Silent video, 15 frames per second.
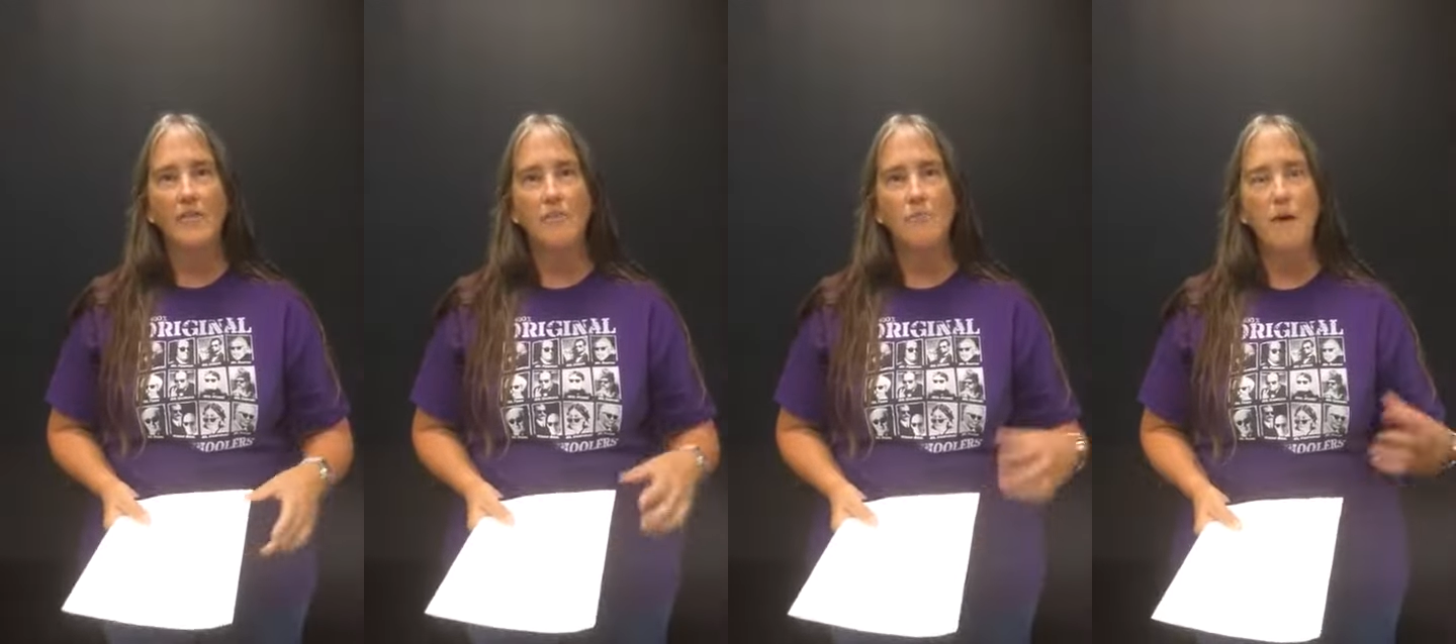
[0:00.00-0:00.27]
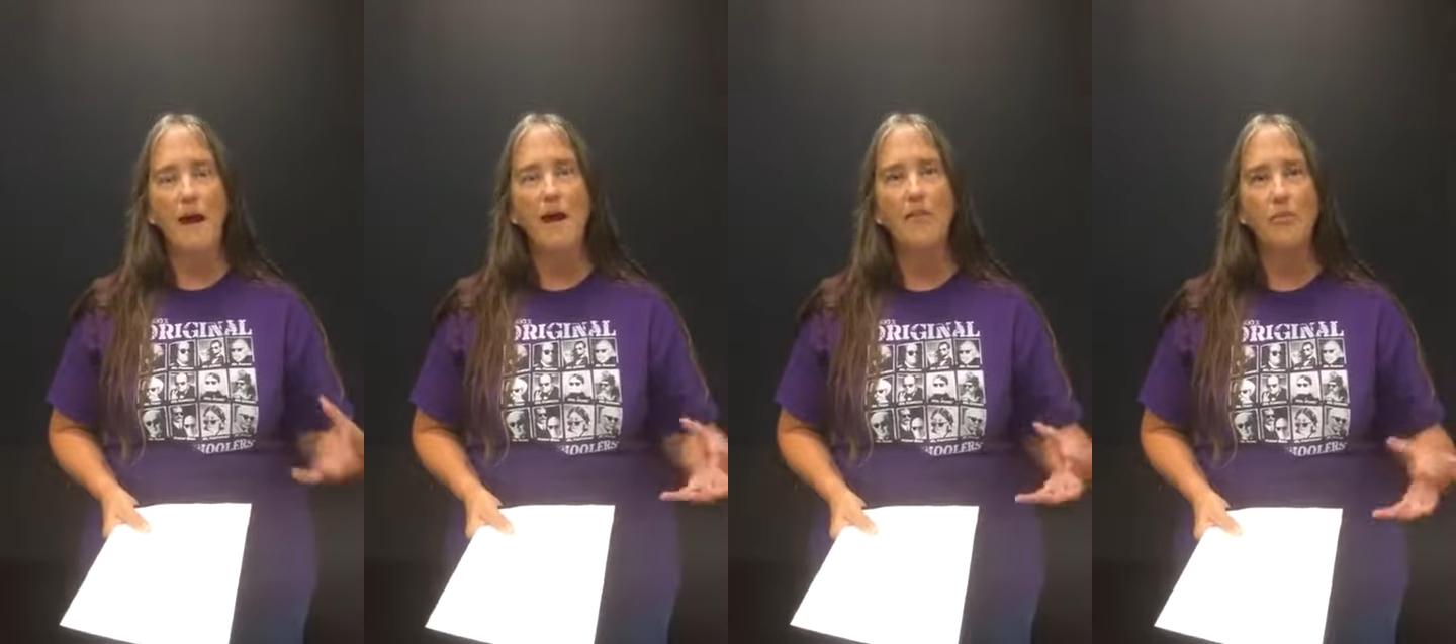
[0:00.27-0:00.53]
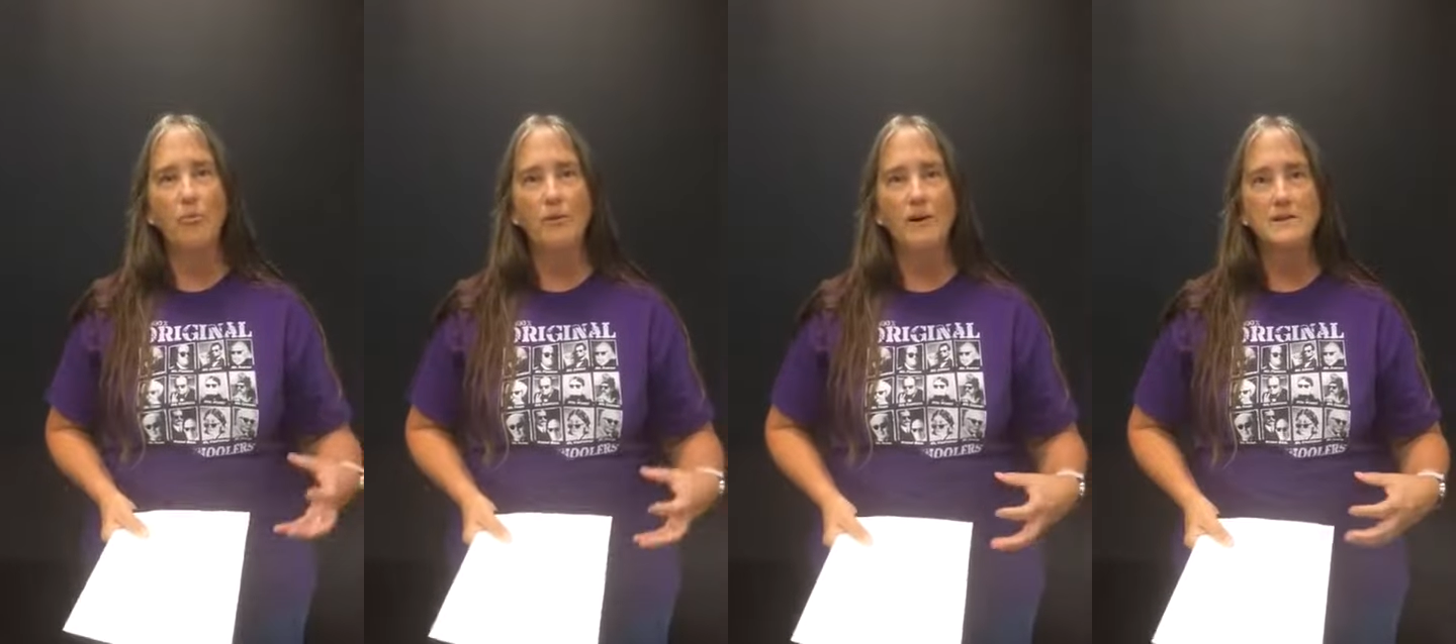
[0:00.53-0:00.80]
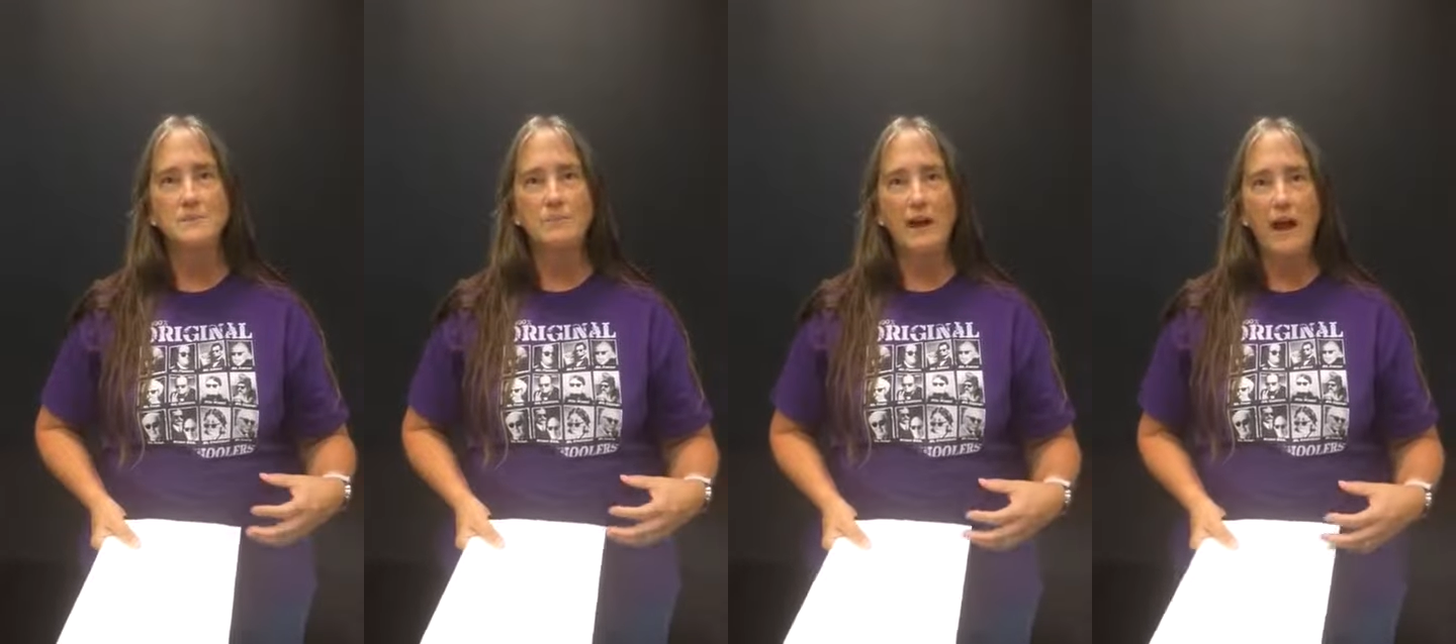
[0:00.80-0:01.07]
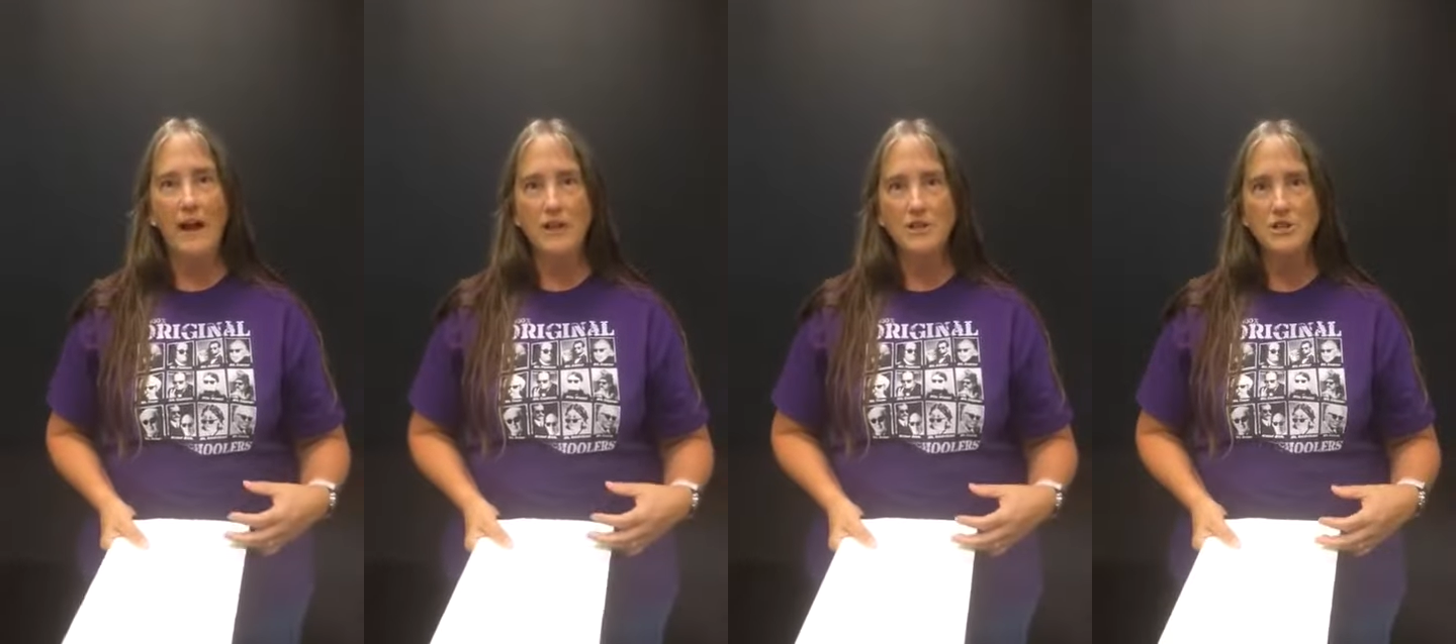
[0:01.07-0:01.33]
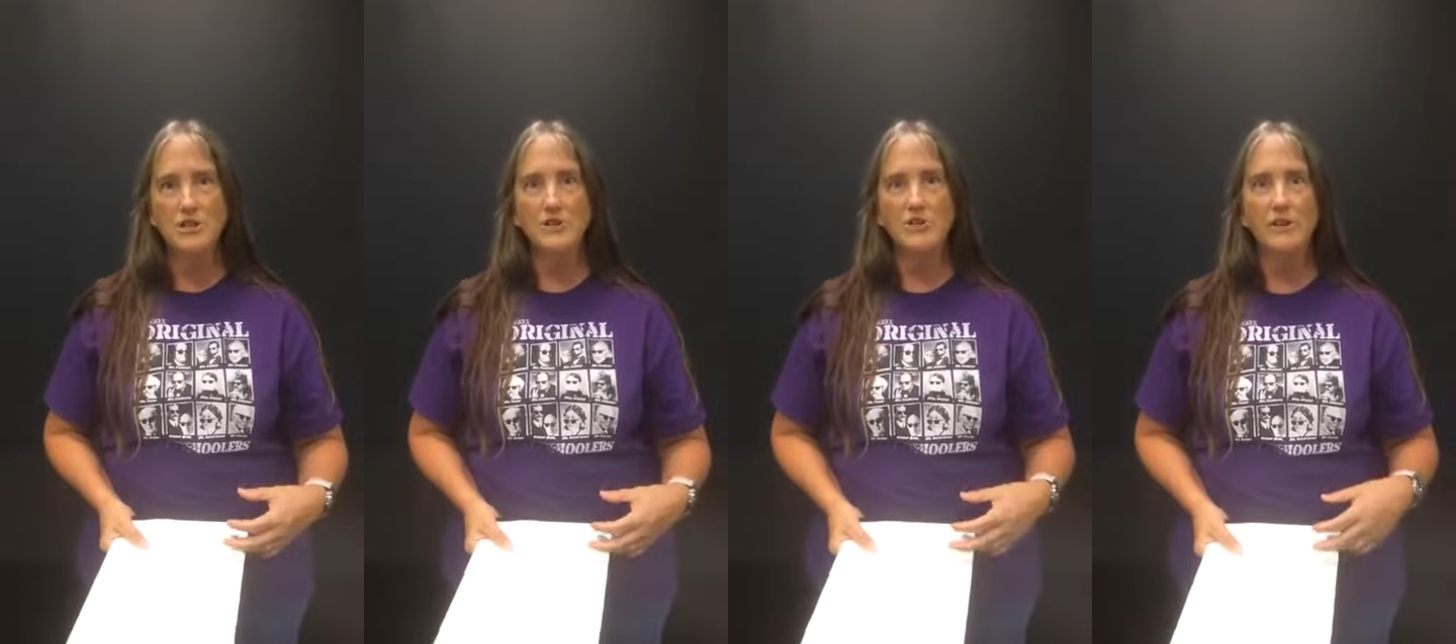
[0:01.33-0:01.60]
the math was, but
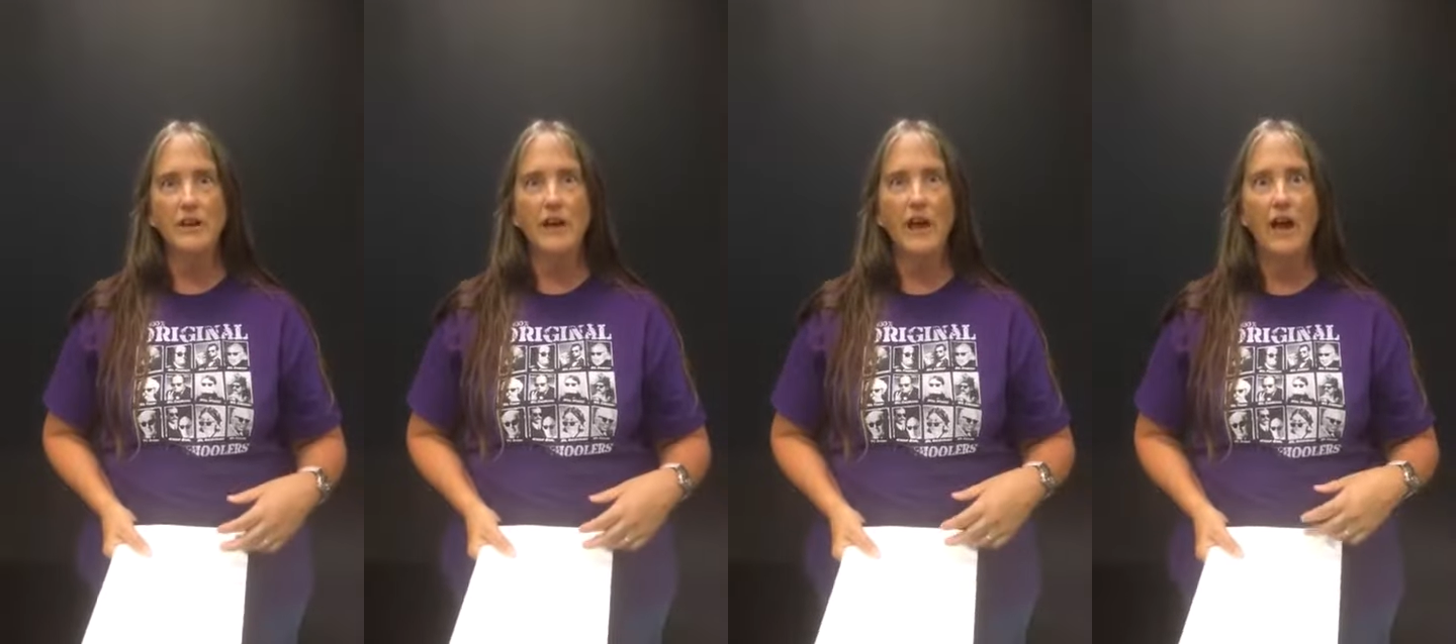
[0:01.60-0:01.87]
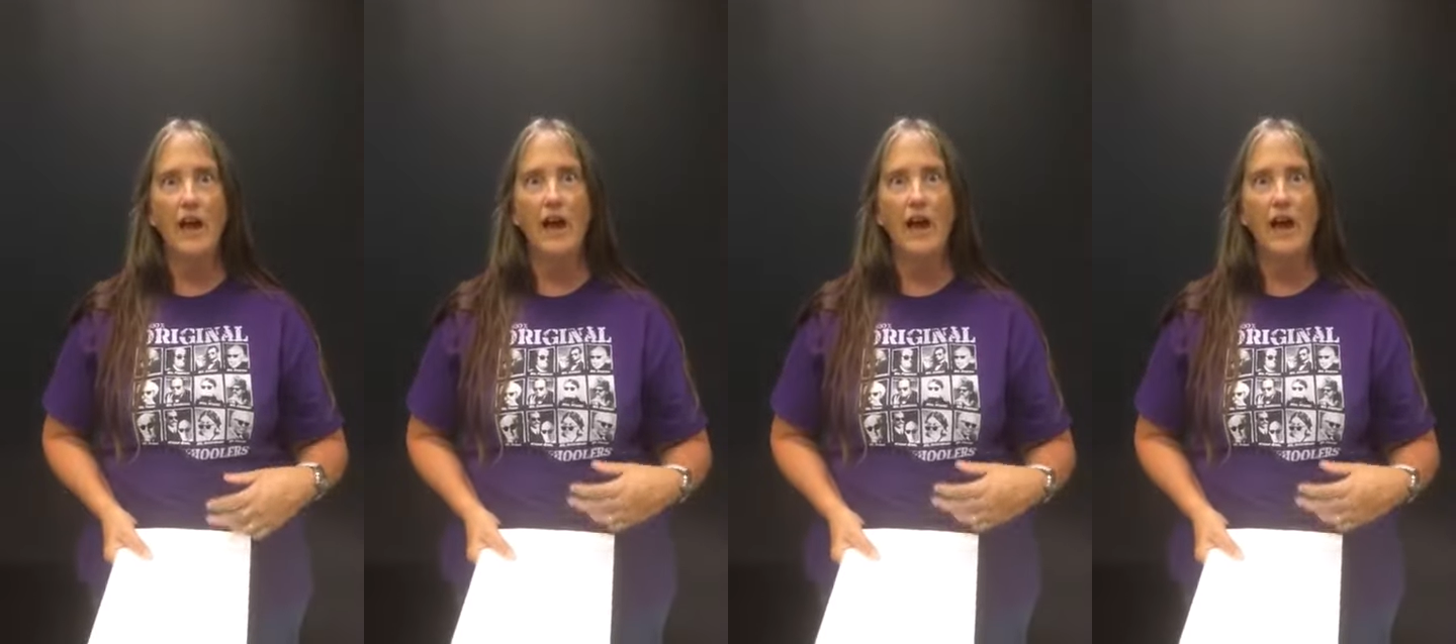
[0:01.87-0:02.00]
actually learning